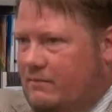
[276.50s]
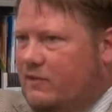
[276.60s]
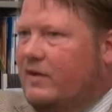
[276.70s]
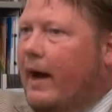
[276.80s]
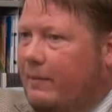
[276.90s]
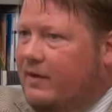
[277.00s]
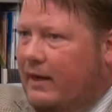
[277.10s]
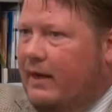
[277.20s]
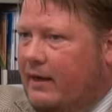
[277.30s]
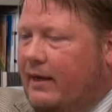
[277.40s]
stopped
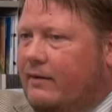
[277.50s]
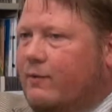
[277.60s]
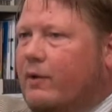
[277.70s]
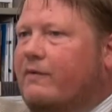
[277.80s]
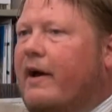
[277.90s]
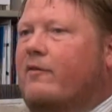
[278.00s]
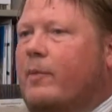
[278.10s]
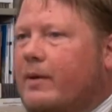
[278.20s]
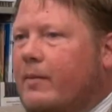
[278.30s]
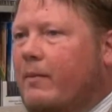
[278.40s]
in 1945,
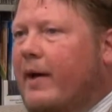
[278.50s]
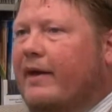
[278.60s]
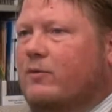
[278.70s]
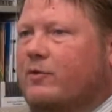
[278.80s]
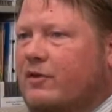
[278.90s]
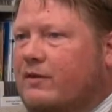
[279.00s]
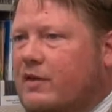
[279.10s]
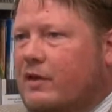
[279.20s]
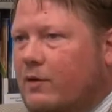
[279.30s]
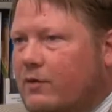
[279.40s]
but a past which
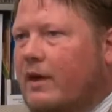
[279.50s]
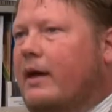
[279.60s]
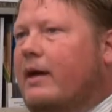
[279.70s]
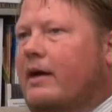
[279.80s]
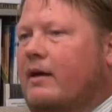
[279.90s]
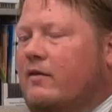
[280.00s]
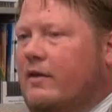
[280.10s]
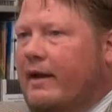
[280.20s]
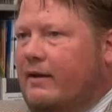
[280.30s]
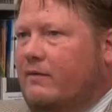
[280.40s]
continued into
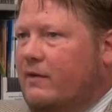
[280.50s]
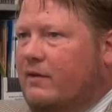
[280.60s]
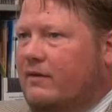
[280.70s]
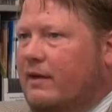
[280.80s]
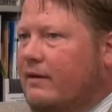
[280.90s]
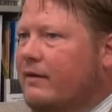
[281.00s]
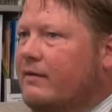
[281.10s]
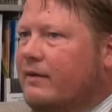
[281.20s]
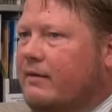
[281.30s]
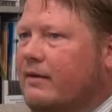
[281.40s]
the 1950s and
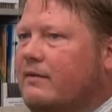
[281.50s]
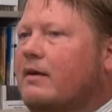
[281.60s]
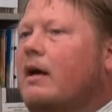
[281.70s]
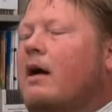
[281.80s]
1960s.